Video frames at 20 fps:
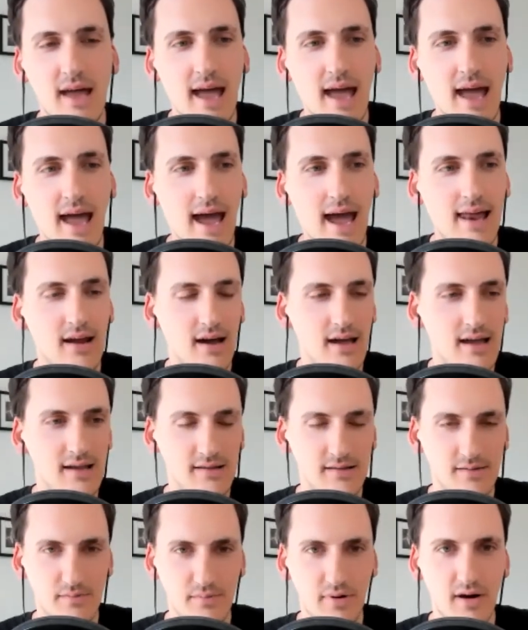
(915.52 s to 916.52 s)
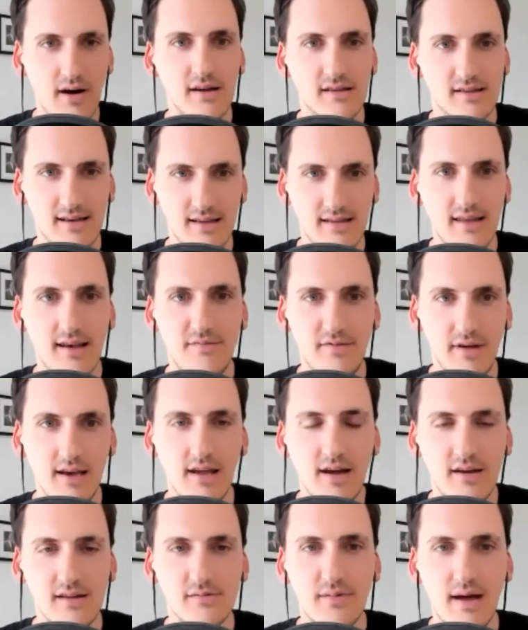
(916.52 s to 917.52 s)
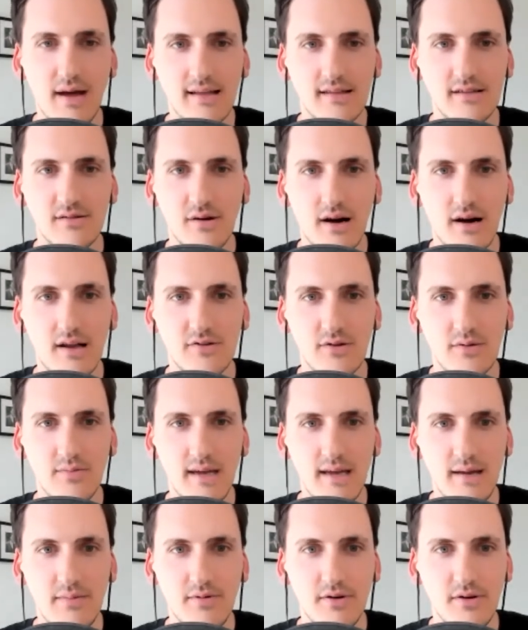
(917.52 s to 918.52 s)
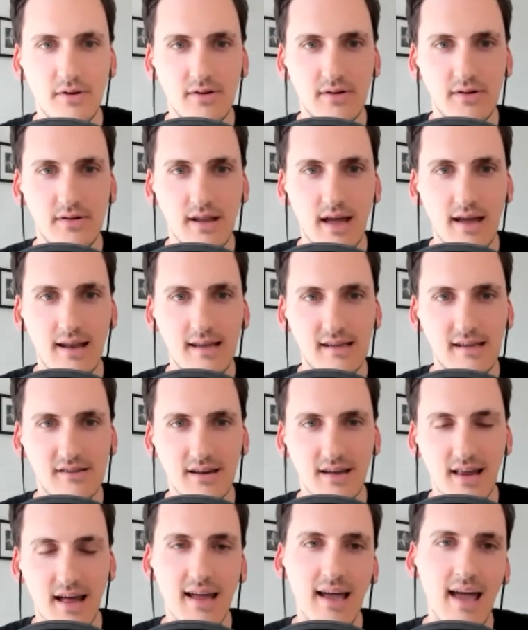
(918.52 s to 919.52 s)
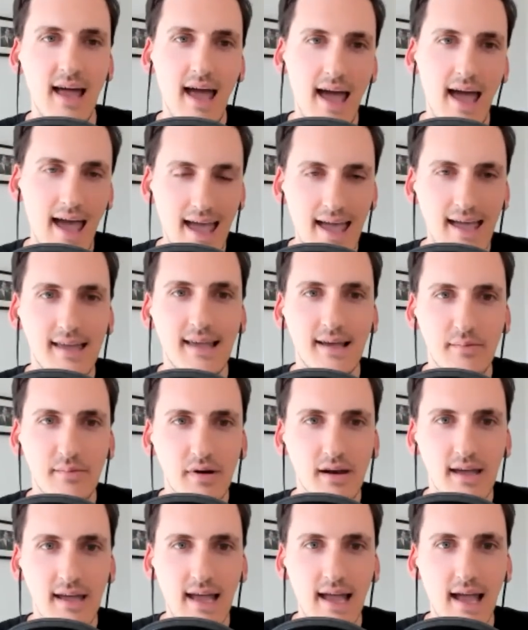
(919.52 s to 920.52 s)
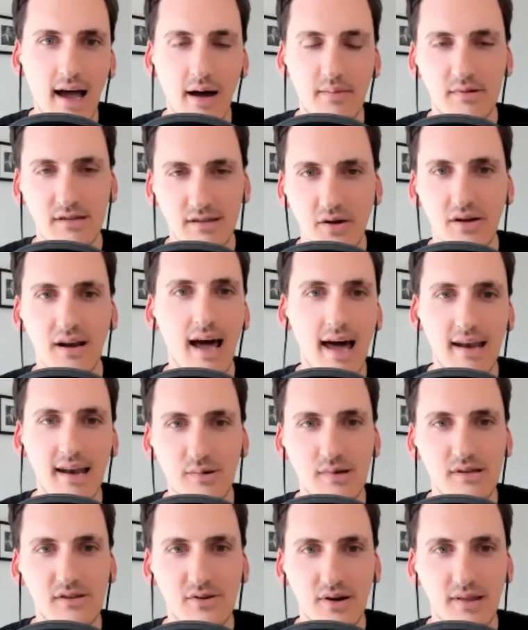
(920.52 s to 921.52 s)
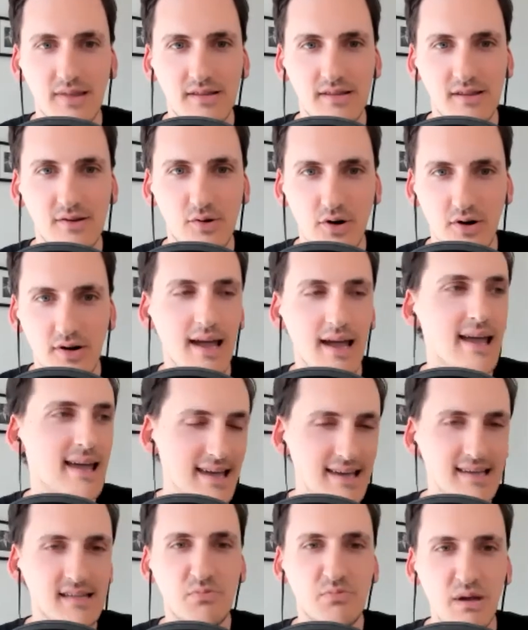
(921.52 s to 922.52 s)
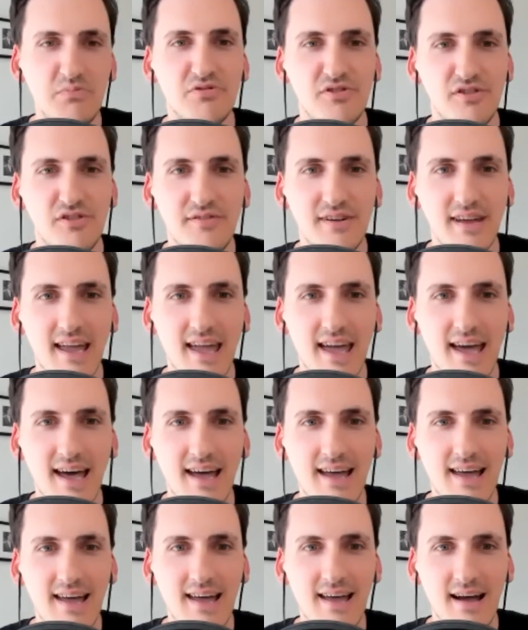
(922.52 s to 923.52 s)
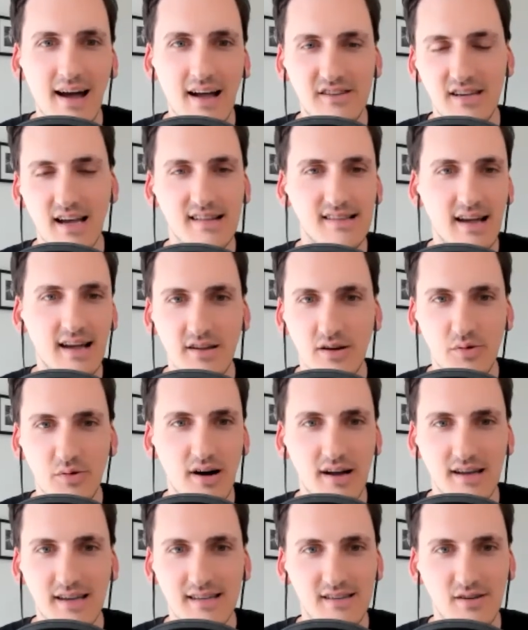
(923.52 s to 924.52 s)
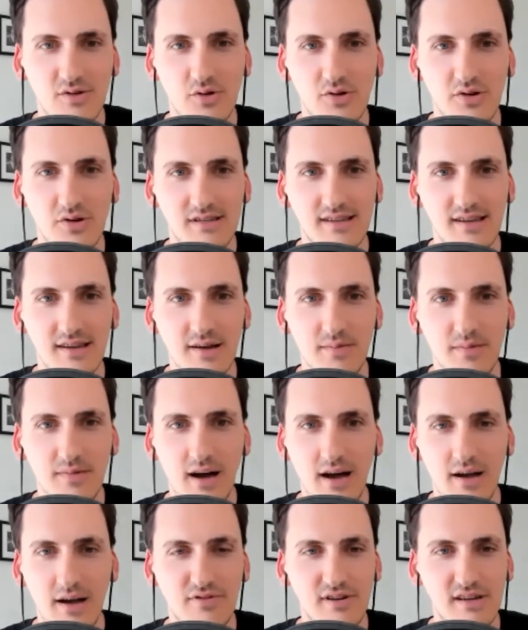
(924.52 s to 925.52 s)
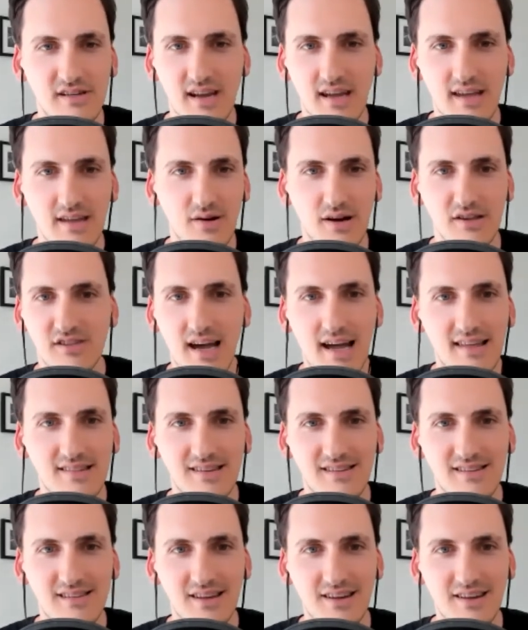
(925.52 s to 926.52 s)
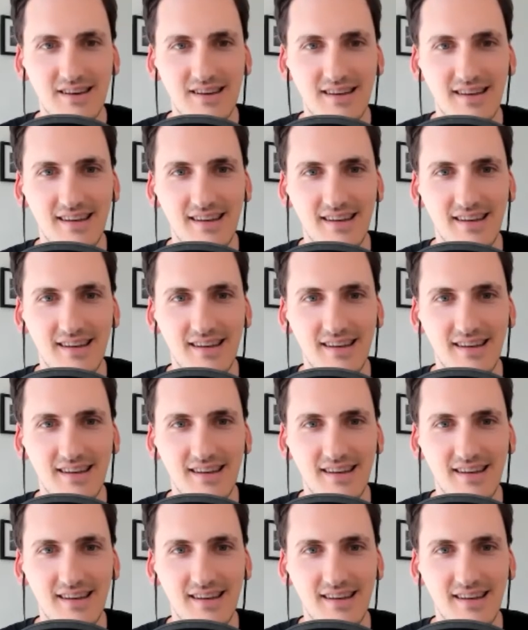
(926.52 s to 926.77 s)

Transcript: and I personally did videos back to a hundred people. Like literally like, hey, Kimberly, I'm so glad you enjoyed the talk. Here's me proving it. I checked out your work. It's awesome. I appreciate you. I'll chat to you soon.